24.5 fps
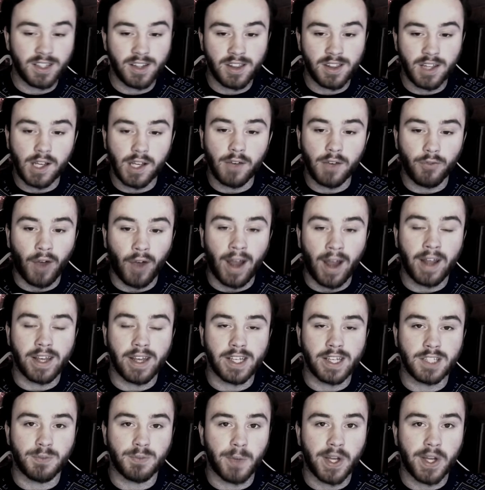the event
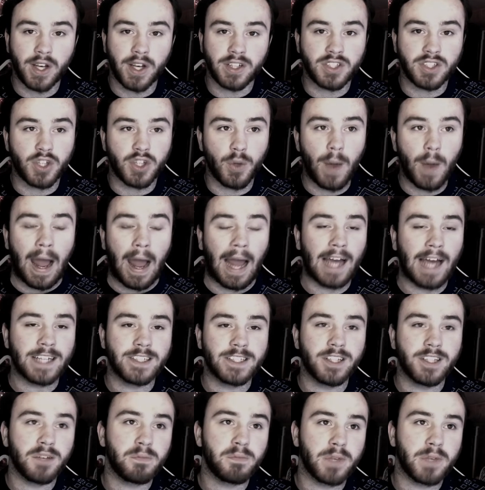is because you
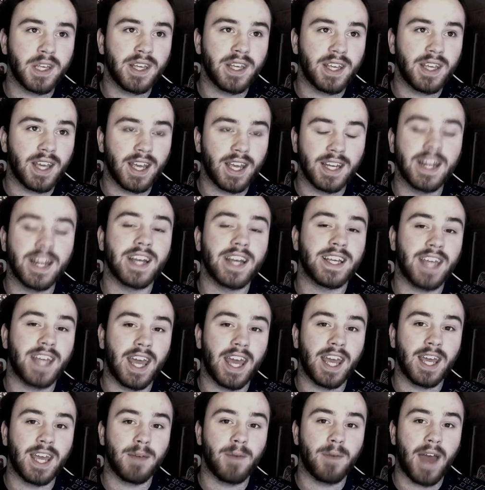had to be in a
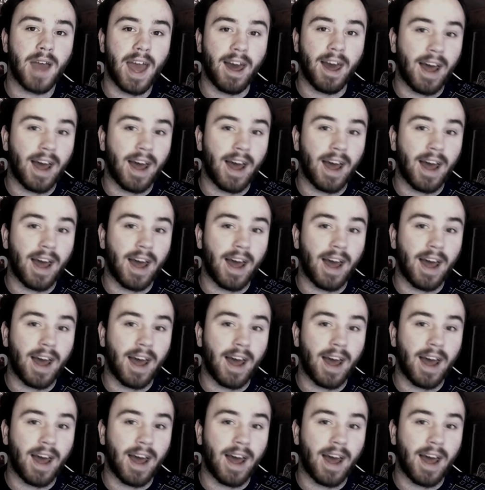game